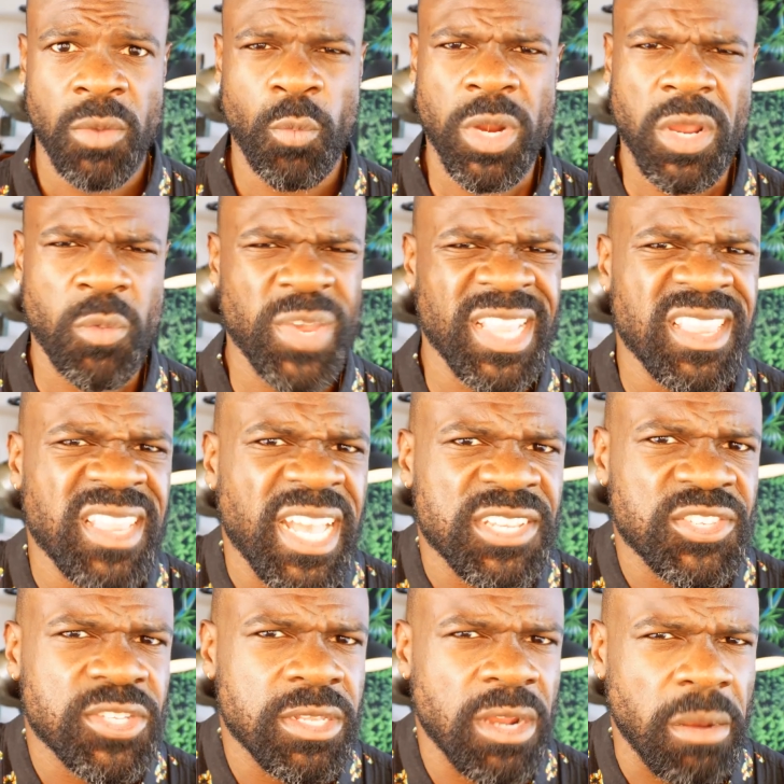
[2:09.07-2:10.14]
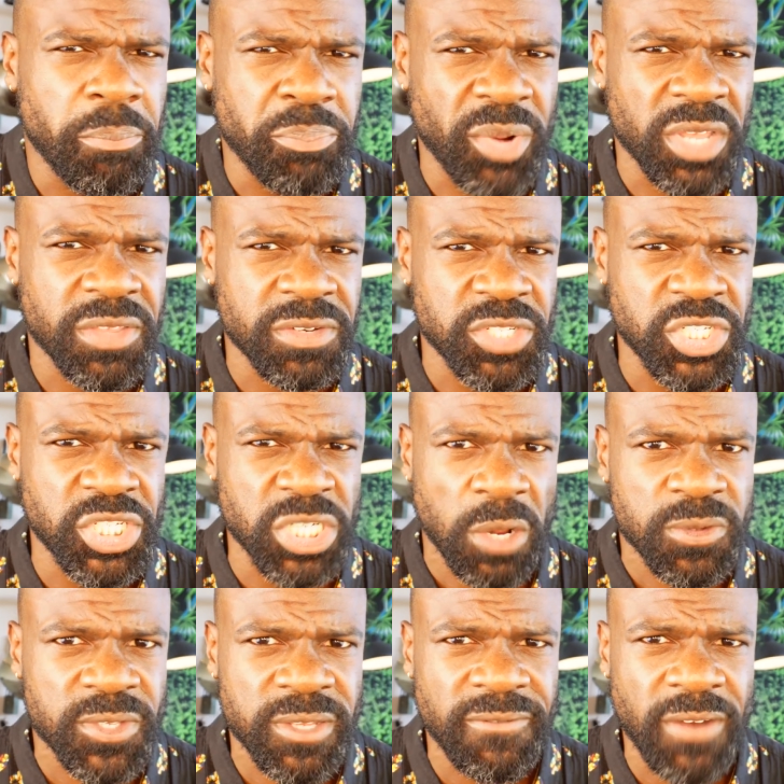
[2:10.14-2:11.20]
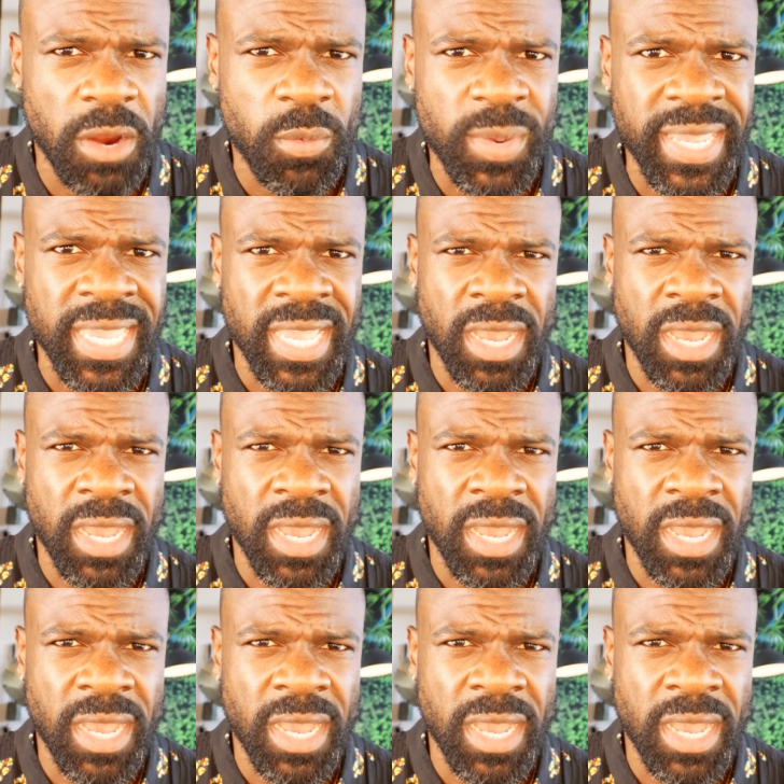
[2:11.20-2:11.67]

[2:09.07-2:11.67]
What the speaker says: What, are we less than our brother Joseph? Are we